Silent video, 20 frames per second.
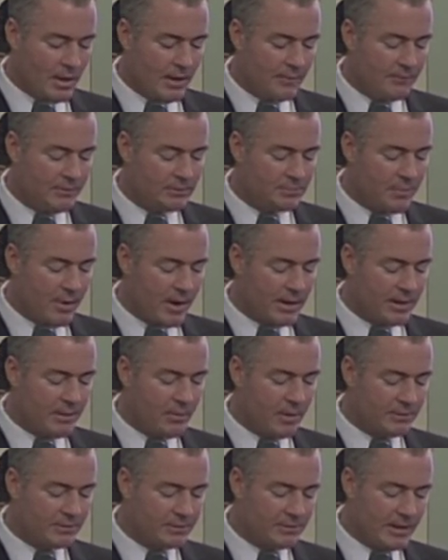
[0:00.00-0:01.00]
If this body
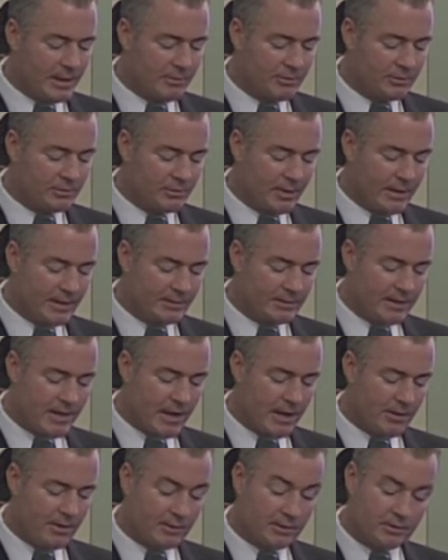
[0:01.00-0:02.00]
wants to demonstrate its
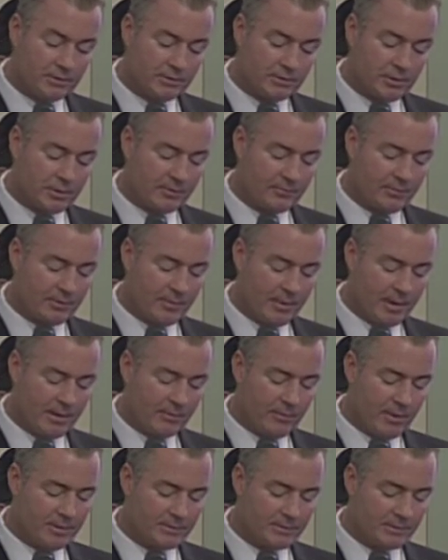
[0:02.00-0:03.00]
care and concern for the many
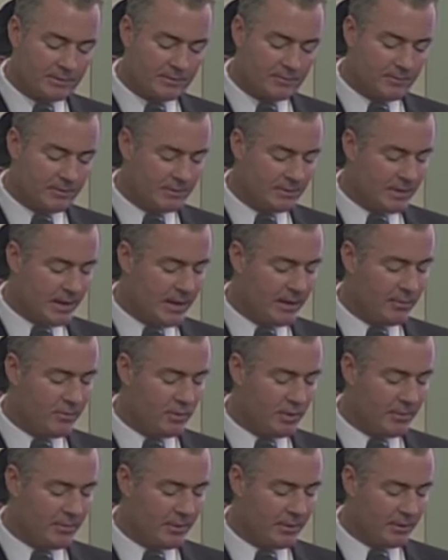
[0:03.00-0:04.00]
residents of this state who
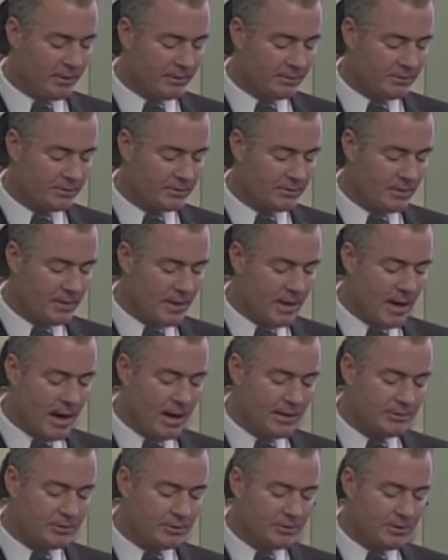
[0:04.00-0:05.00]
are immigrants,
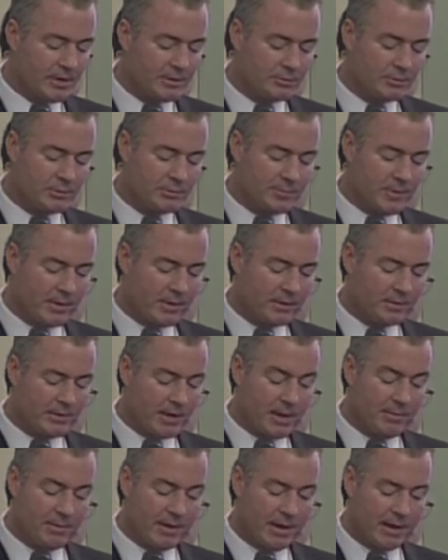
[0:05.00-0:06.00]
I suggest we spend our
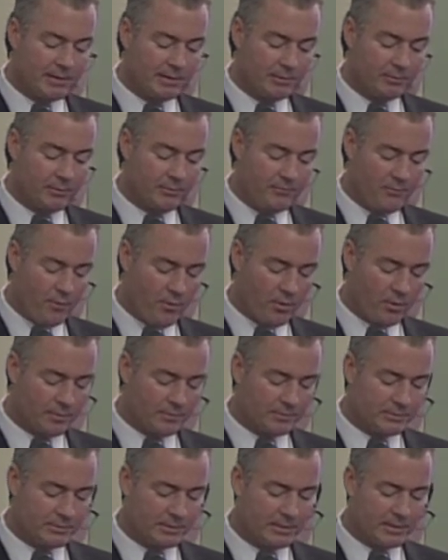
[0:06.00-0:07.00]
time enacting
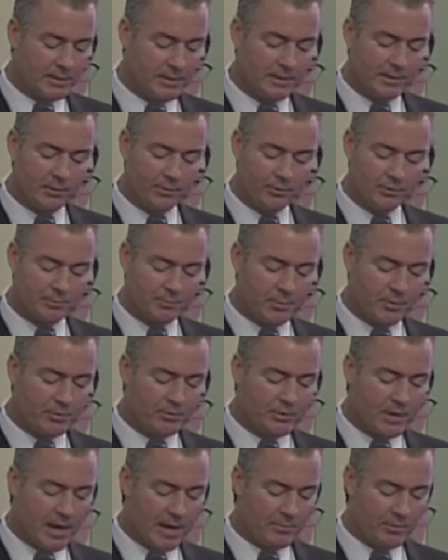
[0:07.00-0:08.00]
reforms that will spur
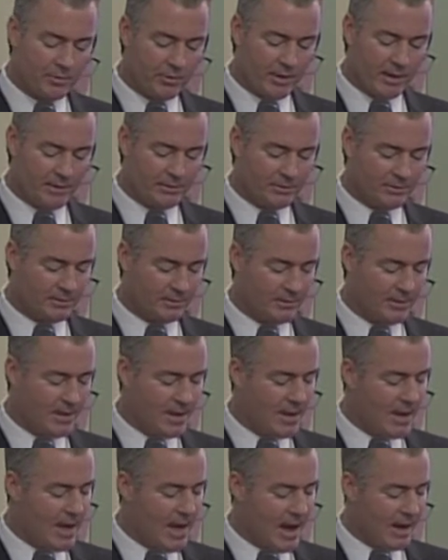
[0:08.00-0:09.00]
job creation
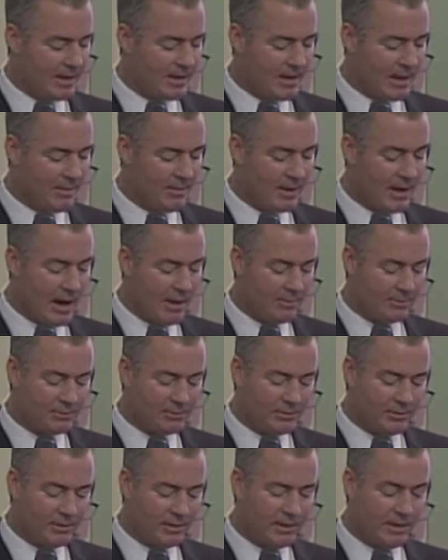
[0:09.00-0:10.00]
economic
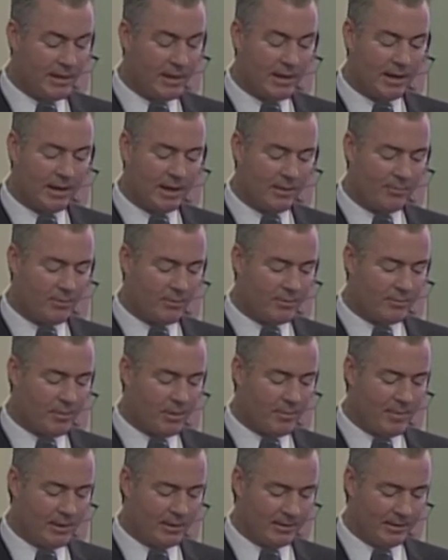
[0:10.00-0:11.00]
opportunity, and upward
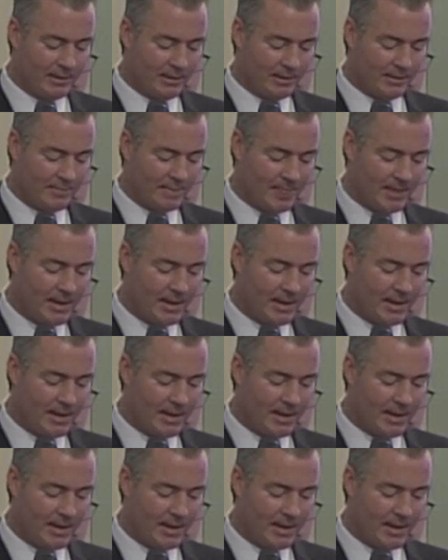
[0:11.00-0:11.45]
mobility,